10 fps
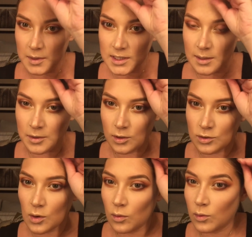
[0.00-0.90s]
Some of
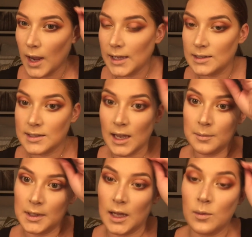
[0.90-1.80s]
those reds, I
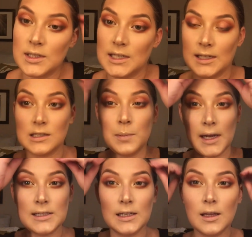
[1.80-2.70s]
mean, I wasn't
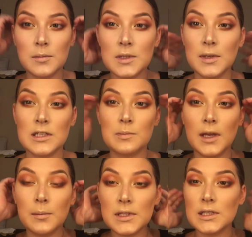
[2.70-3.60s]
expecting them to be as
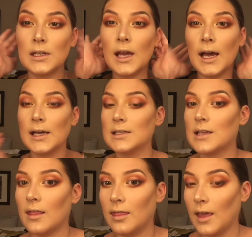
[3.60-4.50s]
pigmented as
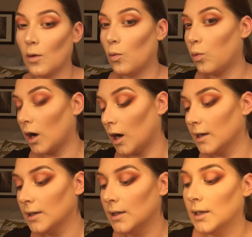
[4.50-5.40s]
they
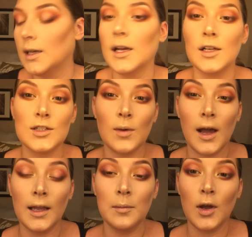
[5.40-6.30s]
were. So
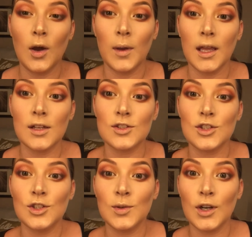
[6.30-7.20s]
I am going
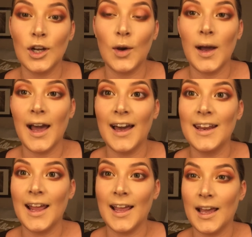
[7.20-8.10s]
to go
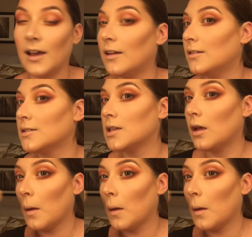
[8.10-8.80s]
ahead and